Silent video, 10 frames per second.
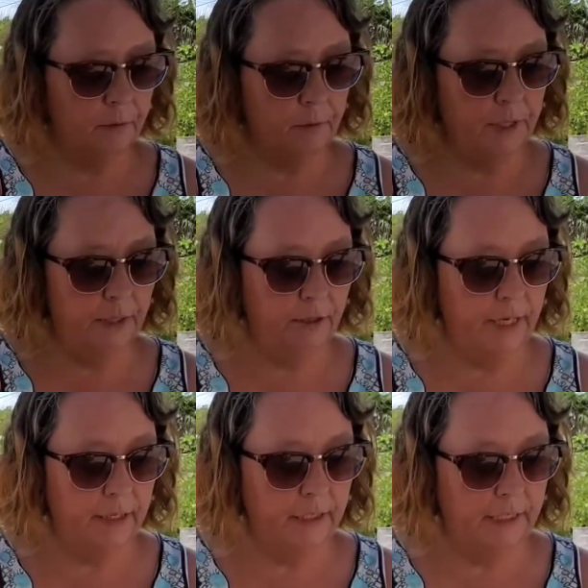What other
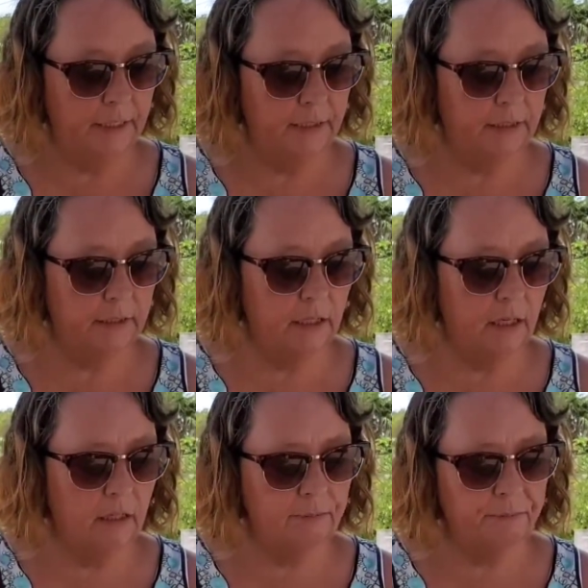areas?
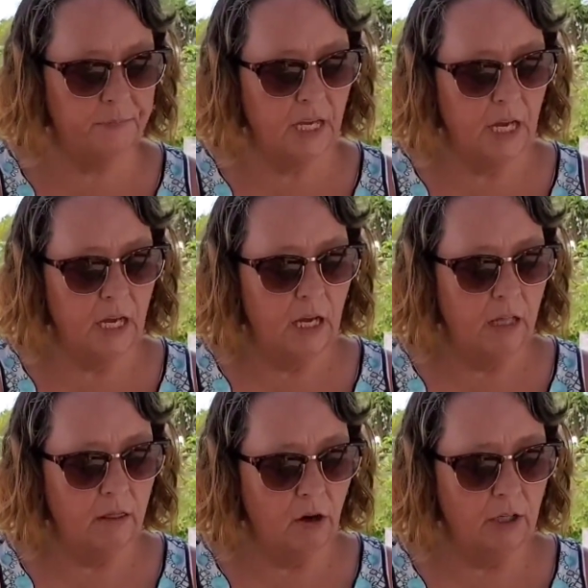
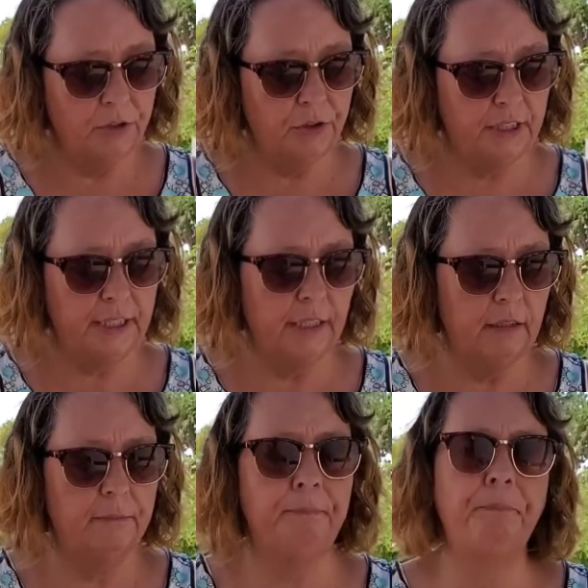Laundry.
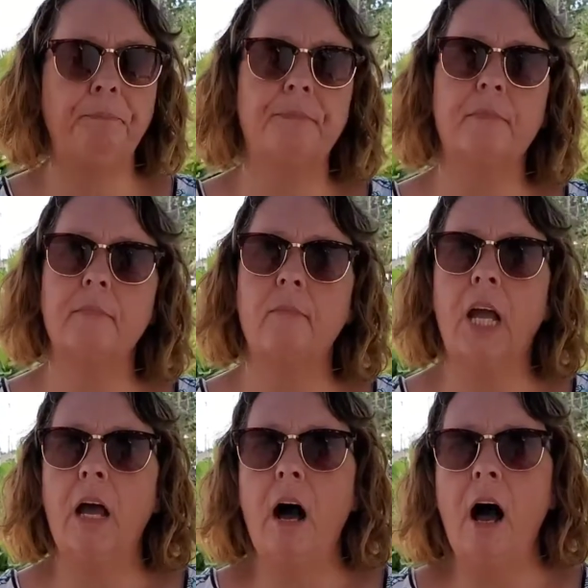
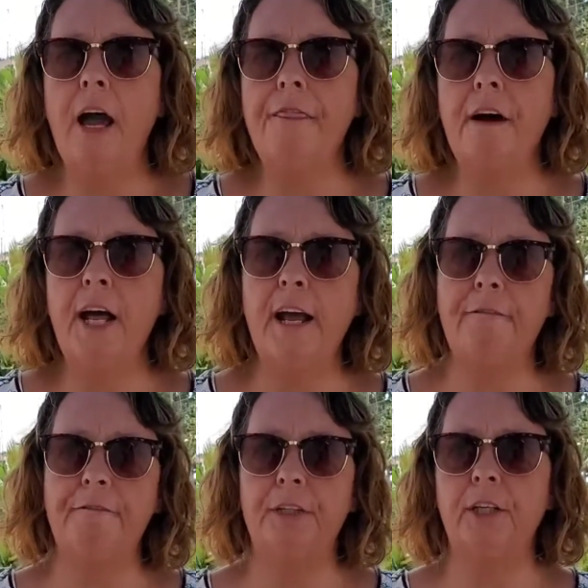I thought at
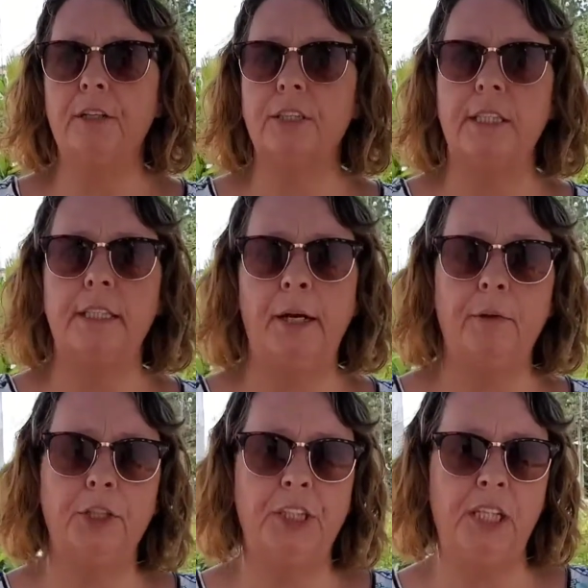first that they
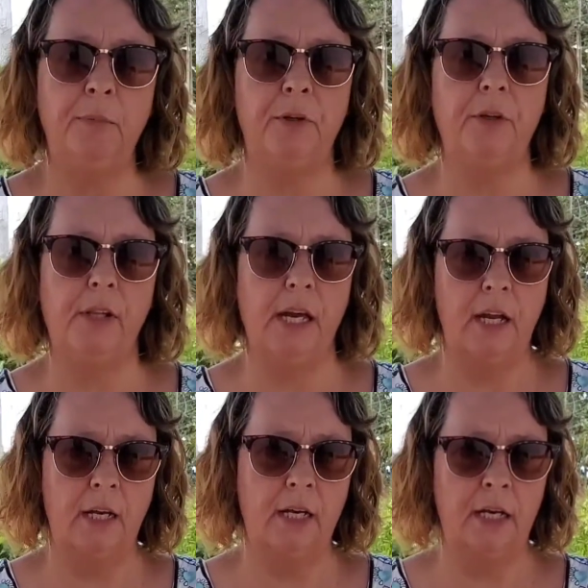were cheaper
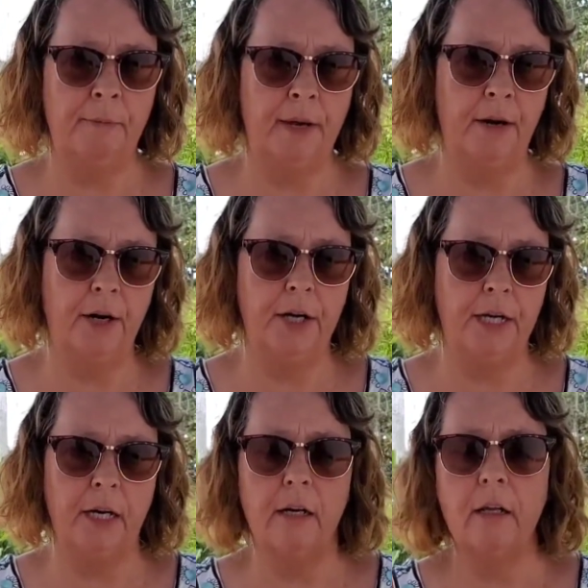than in
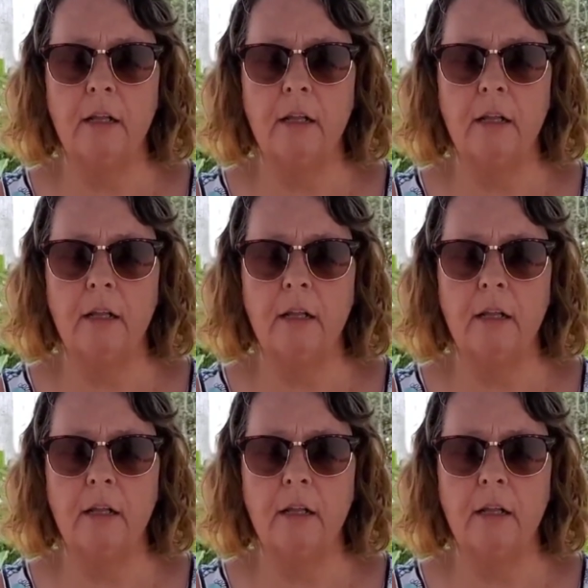Merida.